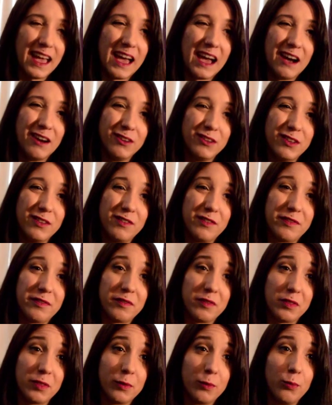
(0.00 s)
out of
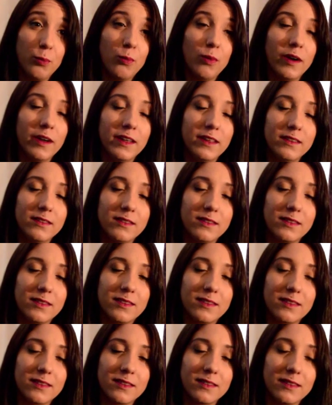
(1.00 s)
the
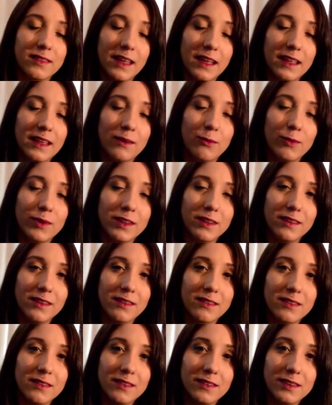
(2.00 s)
ones that I want to
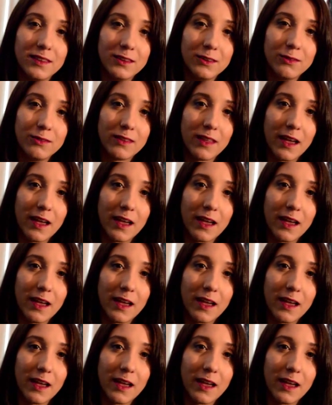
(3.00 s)
listen to,